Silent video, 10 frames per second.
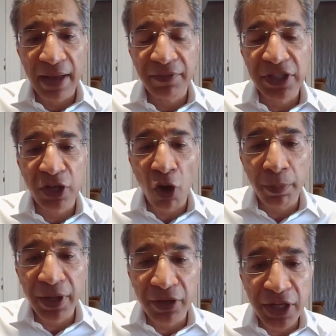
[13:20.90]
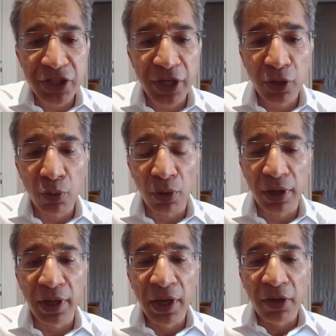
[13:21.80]
and which cannot be rescheduled,
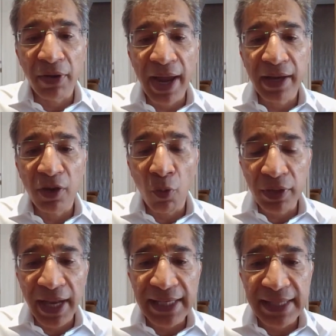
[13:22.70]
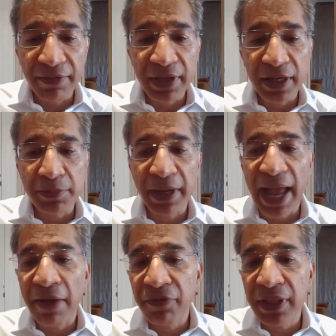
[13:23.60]
right, over the next 7 years. But
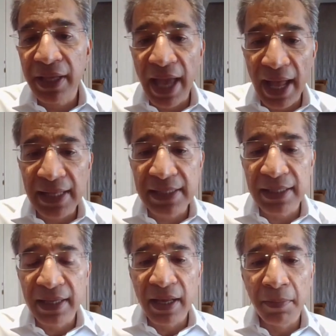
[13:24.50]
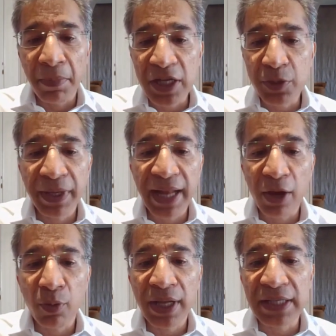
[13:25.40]
everything else must be in
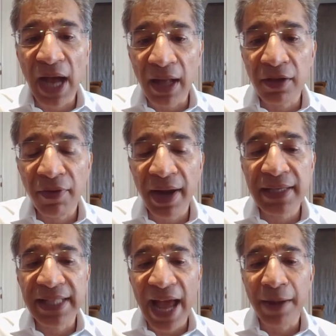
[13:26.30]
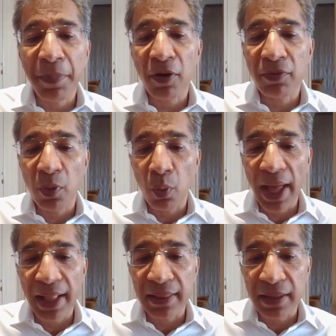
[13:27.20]
equities. Otherwise, that part of the
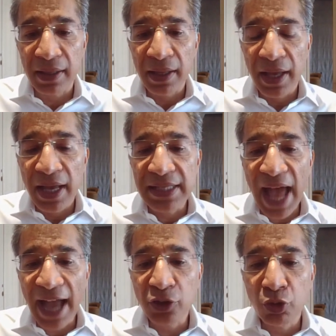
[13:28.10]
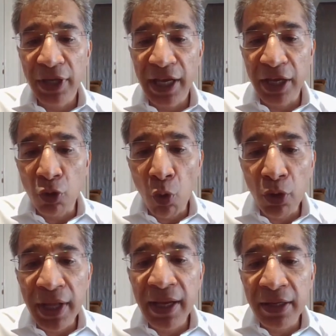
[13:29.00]
wealth is actually
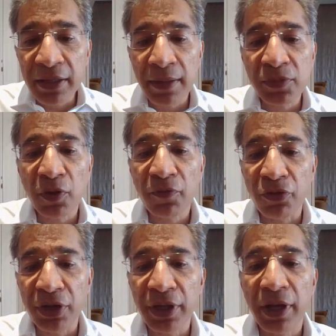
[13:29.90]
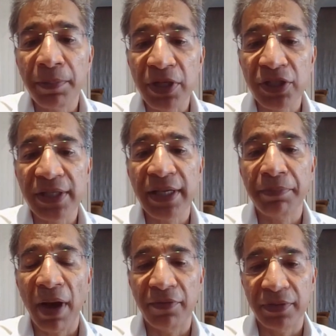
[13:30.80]
eroding in terms of real purchasing
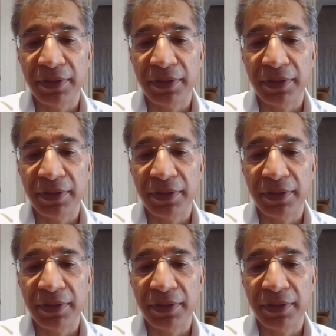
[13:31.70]
power.